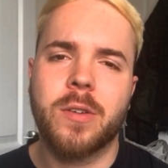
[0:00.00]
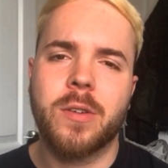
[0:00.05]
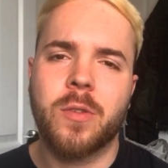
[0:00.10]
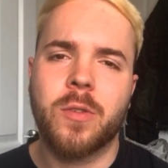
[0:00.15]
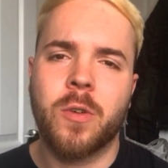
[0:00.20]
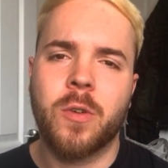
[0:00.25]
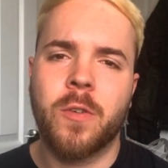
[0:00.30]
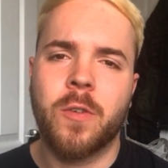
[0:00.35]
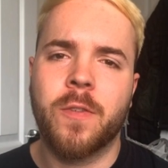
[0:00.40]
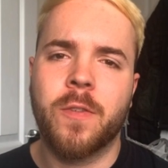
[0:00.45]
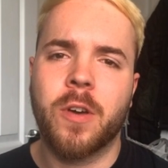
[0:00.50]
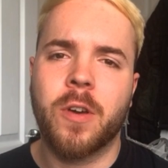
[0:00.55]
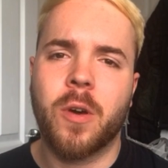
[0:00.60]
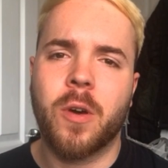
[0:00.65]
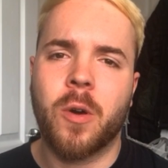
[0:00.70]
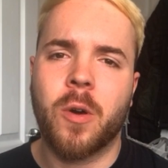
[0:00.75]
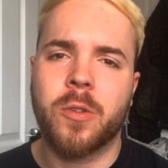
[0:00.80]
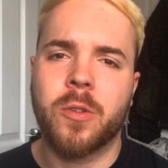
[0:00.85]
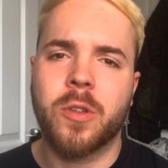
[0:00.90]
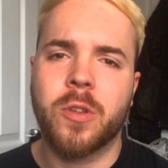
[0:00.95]
over
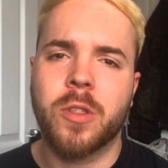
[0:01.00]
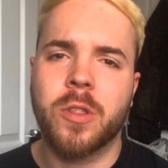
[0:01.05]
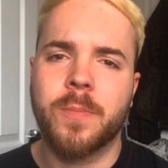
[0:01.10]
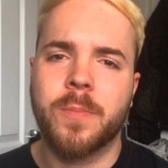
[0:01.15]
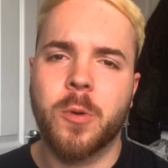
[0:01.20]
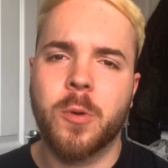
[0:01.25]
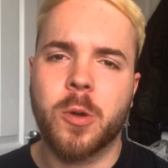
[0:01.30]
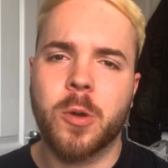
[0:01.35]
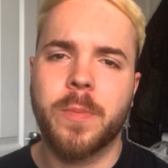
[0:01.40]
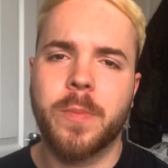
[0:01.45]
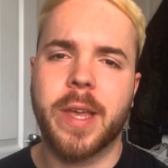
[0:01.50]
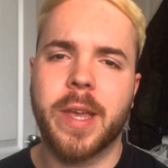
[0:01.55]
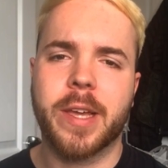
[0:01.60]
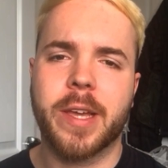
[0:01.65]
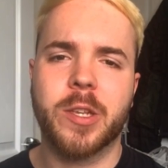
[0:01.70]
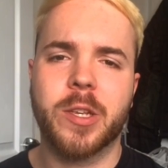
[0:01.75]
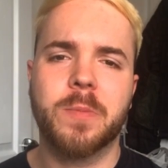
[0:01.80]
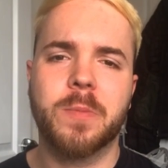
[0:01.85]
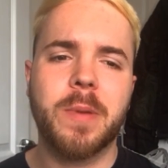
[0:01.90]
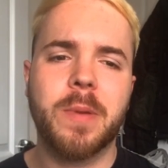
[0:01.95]
on the
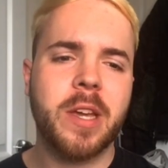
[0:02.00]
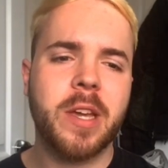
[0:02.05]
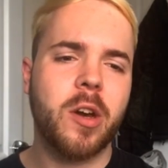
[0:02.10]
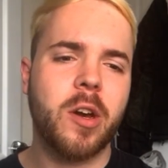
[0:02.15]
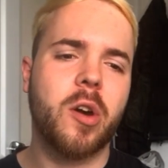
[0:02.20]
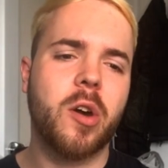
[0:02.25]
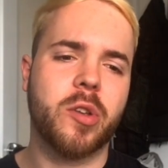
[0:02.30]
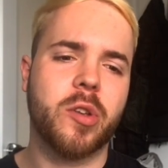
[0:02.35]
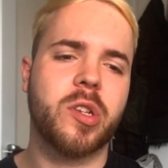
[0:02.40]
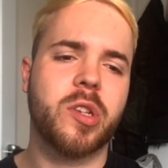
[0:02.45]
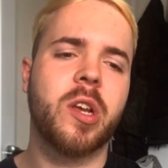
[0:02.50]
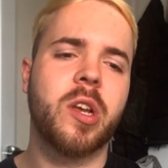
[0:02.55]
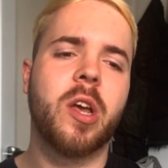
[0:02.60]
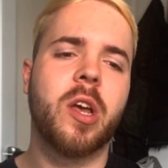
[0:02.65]
bookmakers, because